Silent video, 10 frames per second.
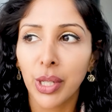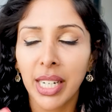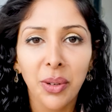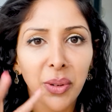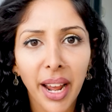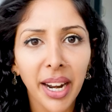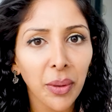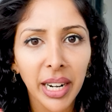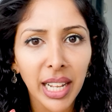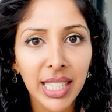Did
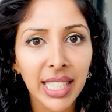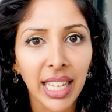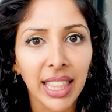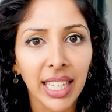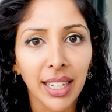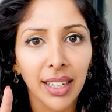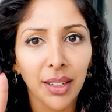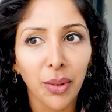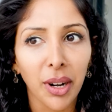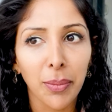anyone else think that
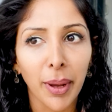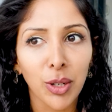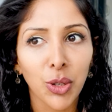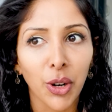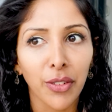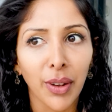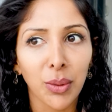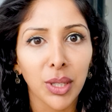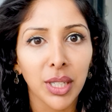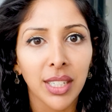Gwyneth Paltrow
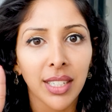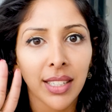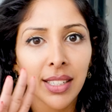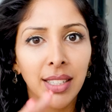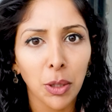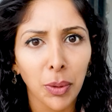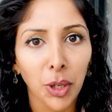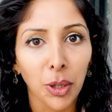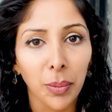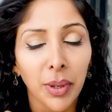founded
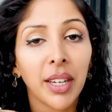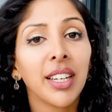Supergoop?